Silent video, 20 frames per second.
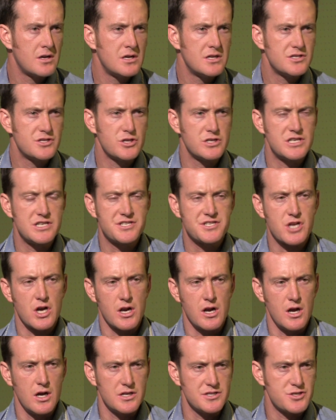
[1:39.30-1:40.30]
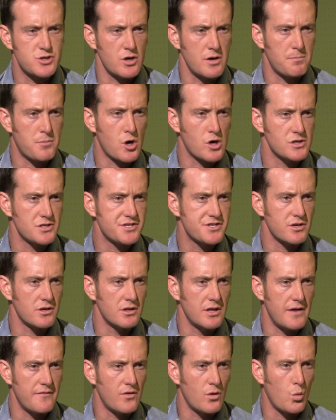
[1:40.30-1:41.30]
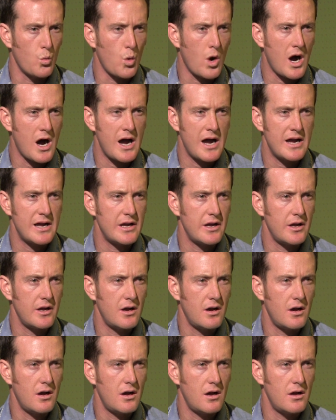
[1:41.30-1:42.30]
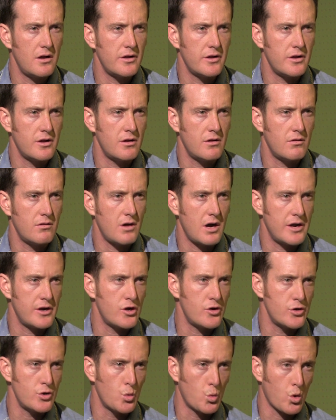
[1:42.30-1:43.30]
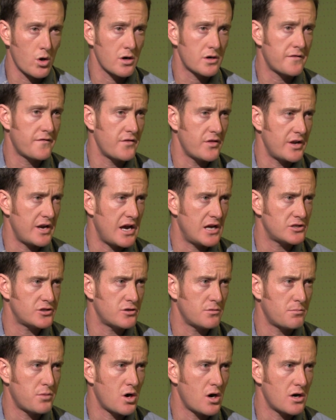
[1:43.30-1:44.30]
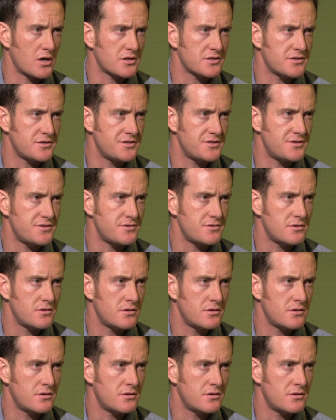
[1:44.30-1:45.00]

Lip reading: So just on a sort of personal level, why, I know you worked for the National Parks